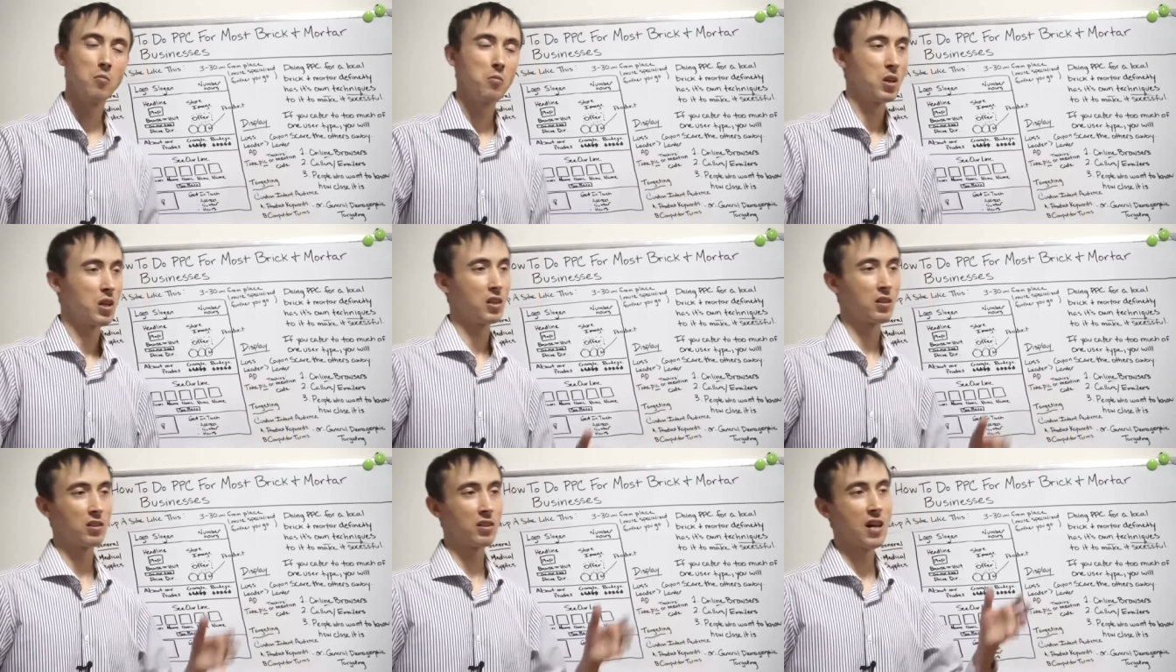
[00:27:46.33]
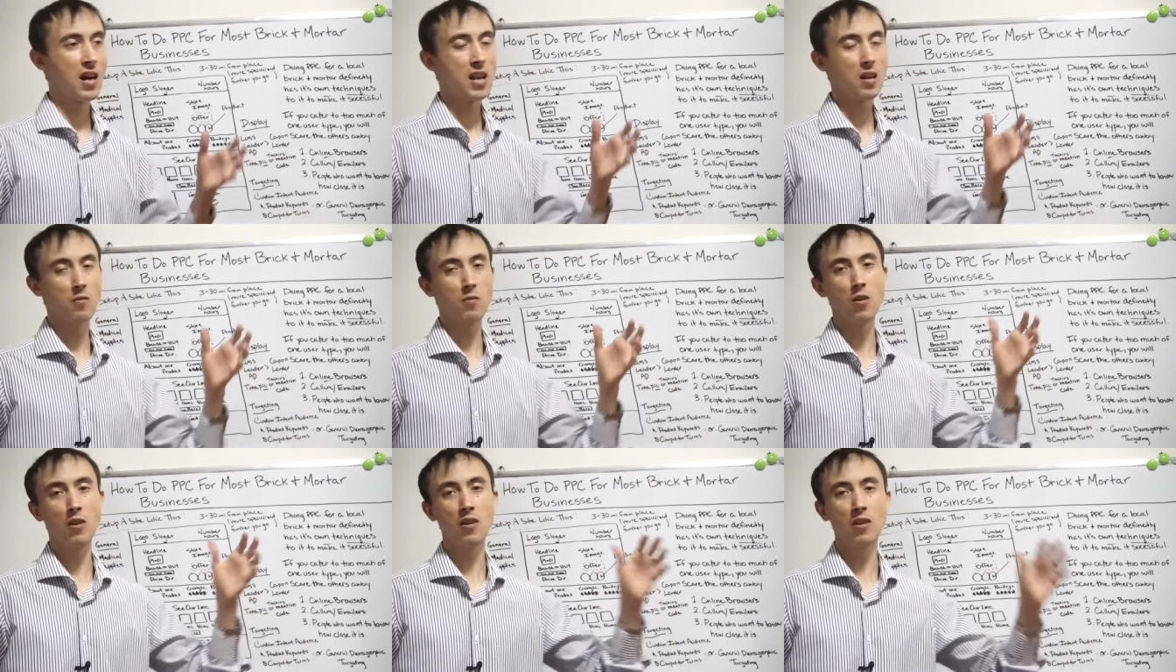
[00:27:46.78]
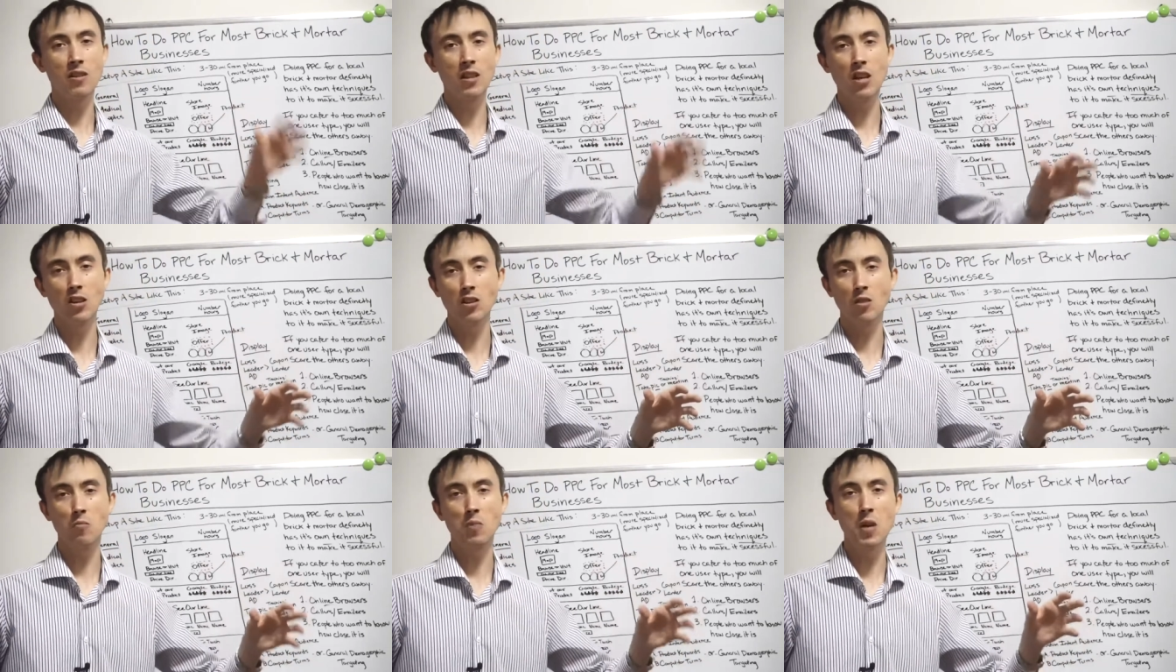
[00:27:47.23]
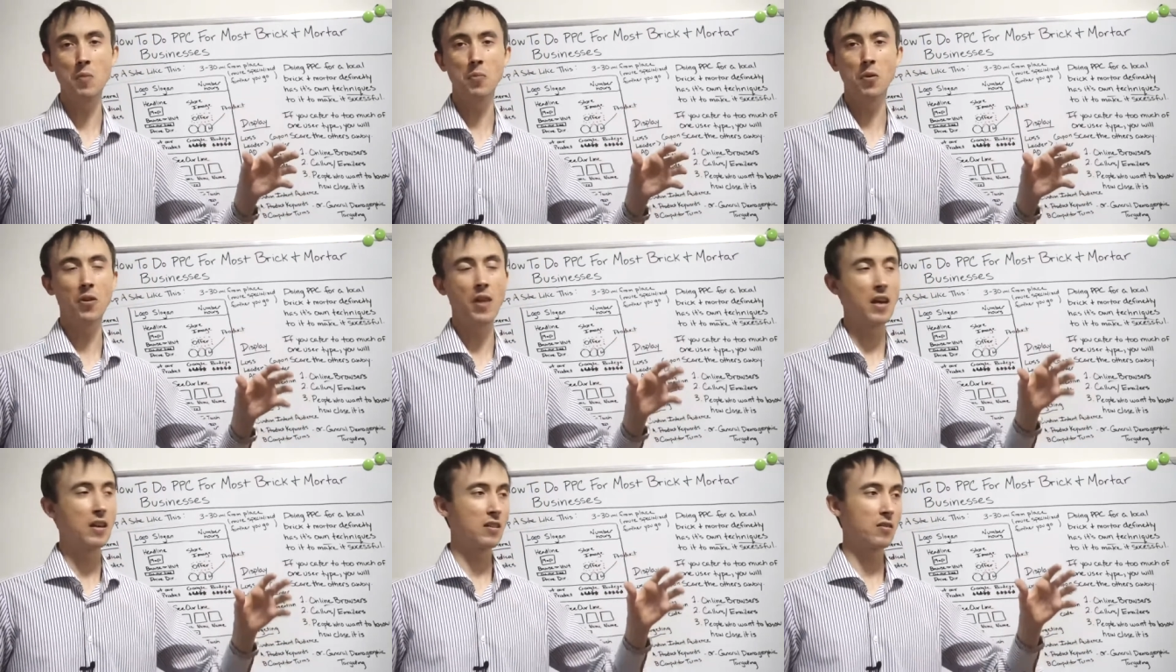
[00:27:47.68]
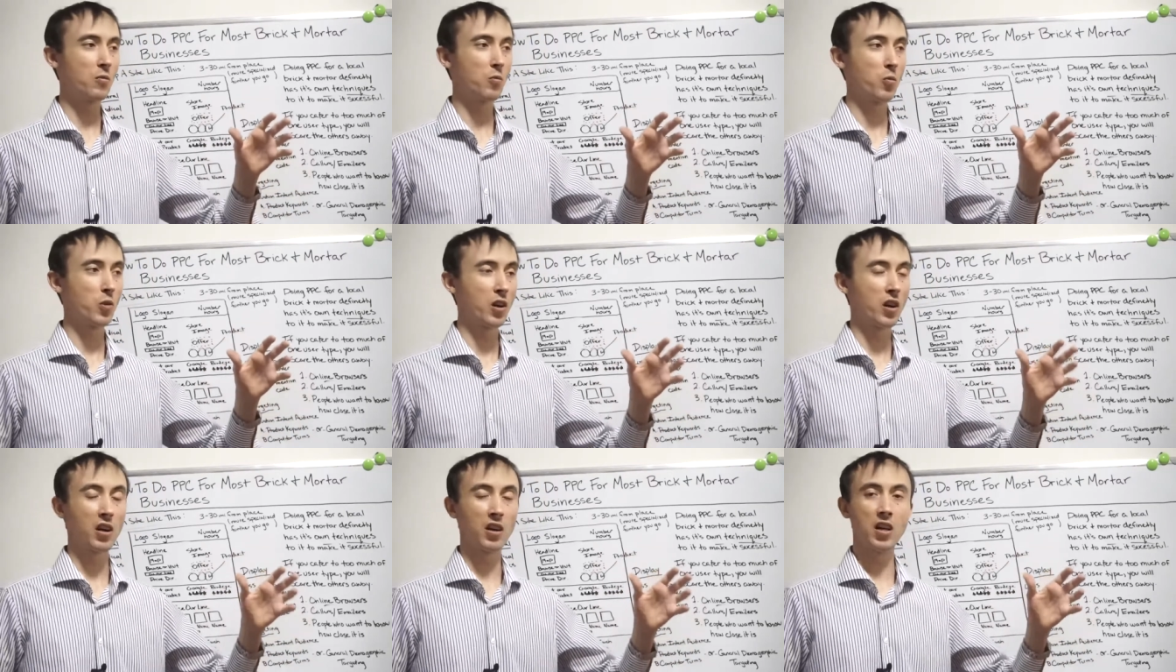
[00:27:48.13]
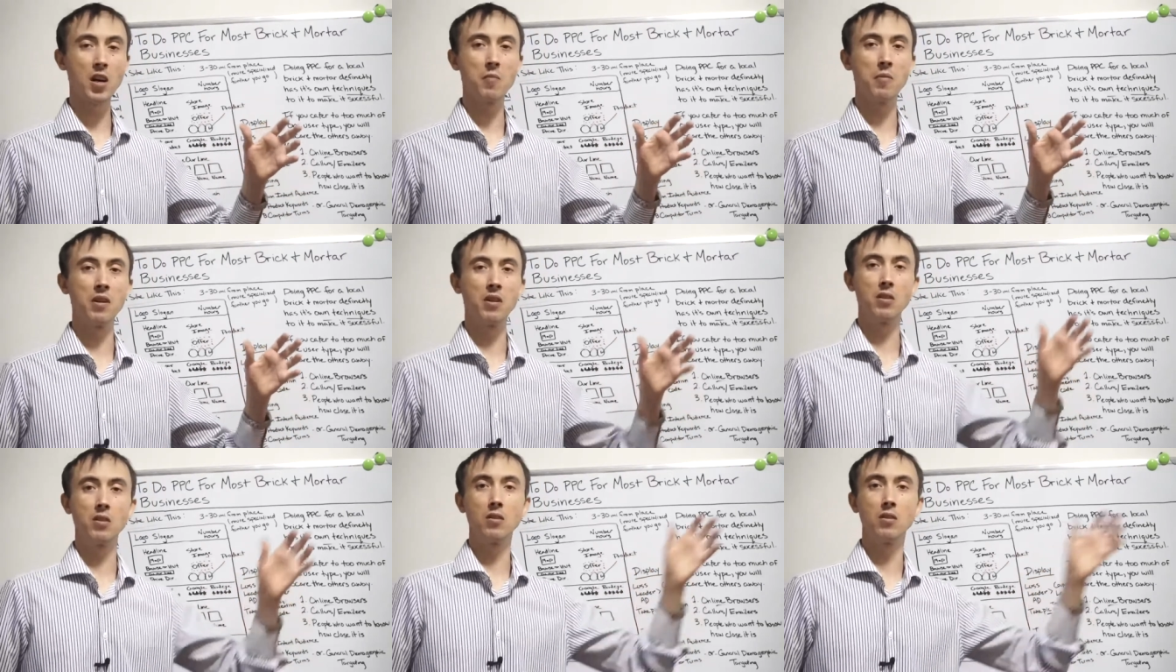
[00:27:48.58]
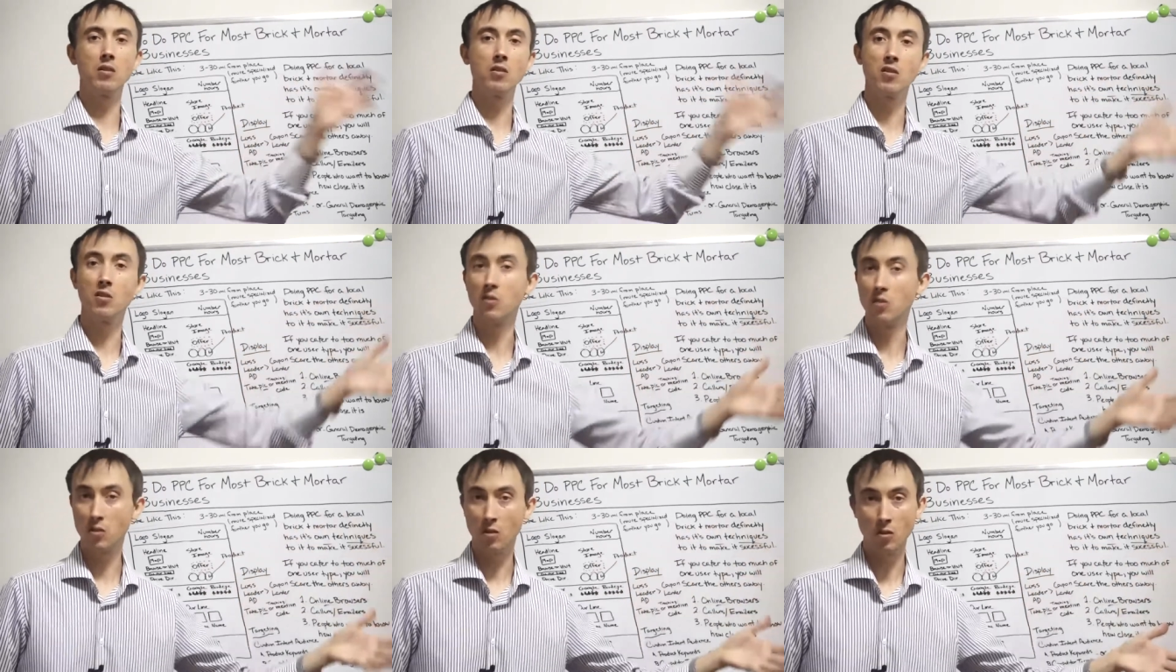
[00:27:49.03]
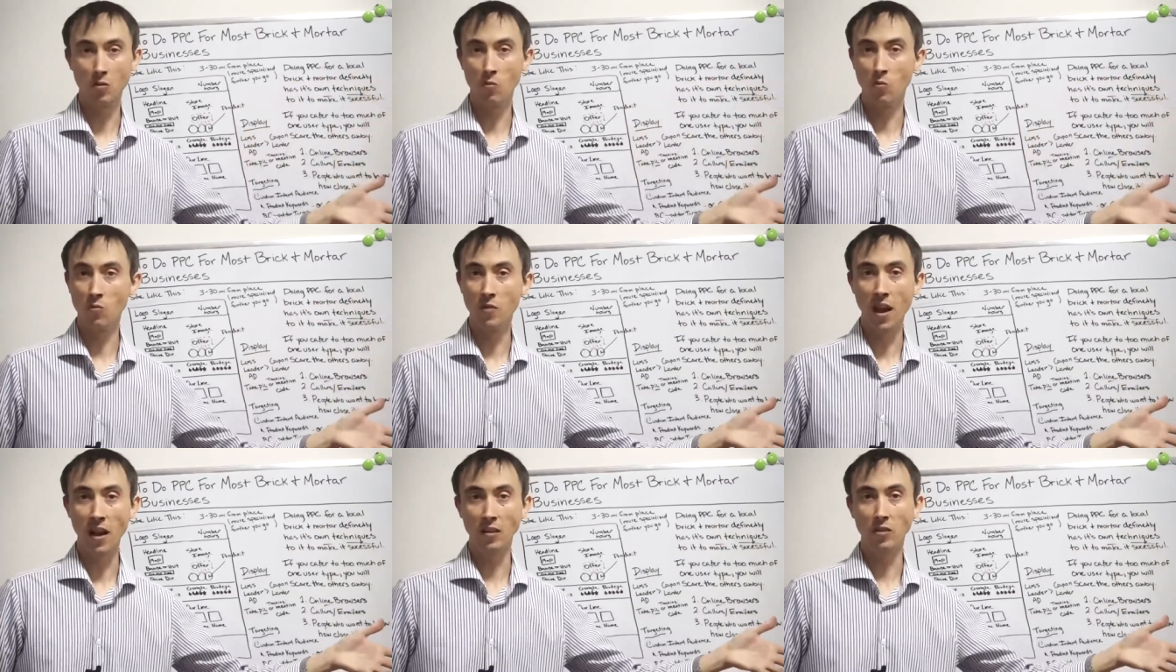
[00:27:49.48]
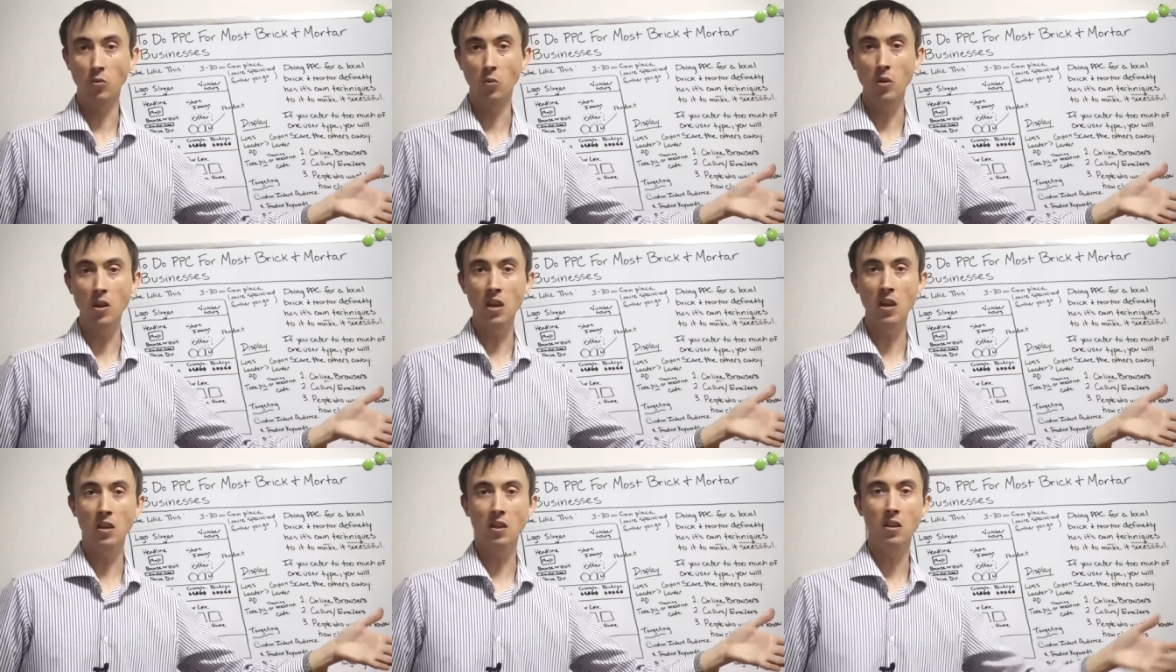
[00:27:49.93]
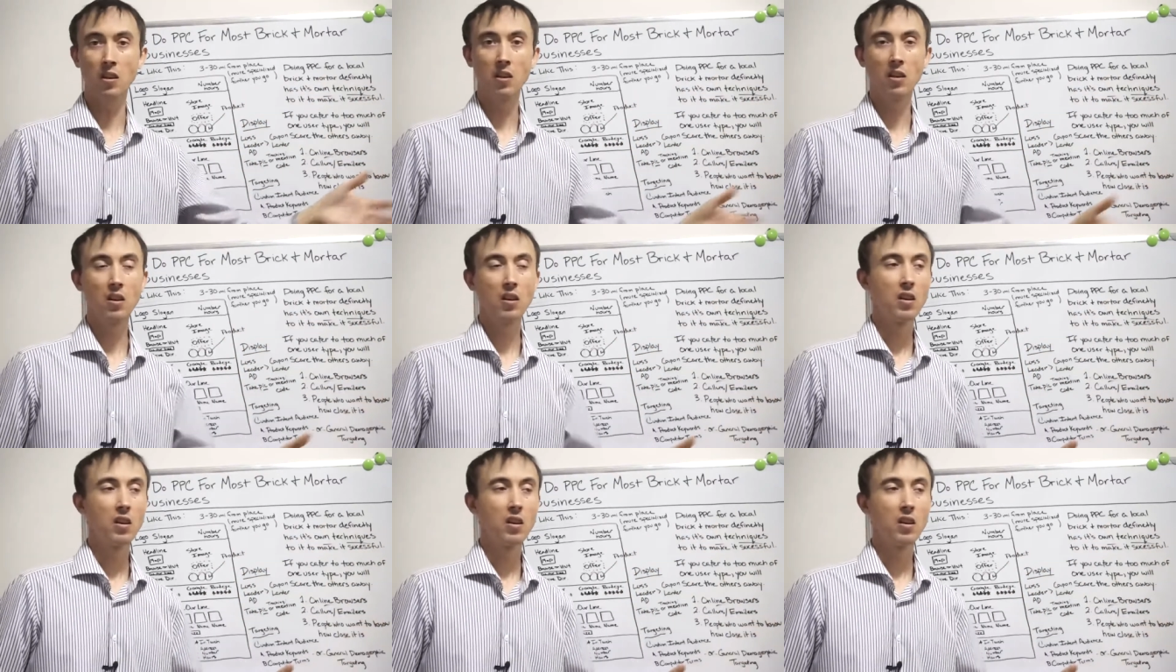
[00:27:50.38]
because a lot of good intentioned people that we're going to come in next week,